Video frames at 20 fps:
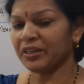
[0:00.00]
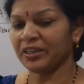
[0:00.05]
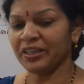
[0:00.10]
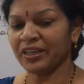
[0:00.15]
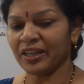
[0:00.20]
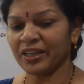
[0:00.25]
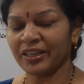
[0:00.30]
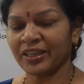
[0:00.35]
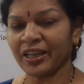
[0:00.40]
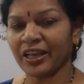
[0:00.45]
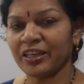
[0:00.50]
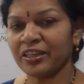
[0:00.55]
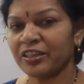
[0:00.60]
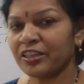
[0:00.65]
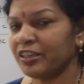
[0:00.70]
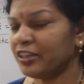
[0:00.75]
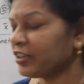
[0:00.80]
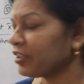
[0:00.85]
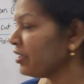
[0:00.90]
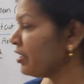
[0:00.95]
d, I'll
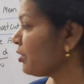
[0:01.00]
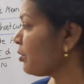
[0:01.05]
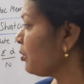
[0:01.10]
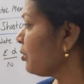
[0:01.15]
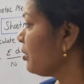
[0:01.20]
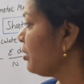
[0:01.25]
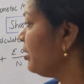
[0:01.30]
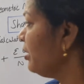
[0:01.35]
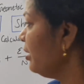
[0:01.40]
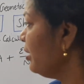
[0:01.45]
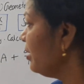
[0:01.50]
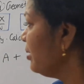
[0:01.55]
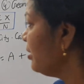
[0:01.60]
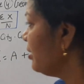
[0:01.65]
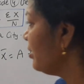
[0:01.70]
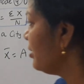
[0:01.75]
calculate there only.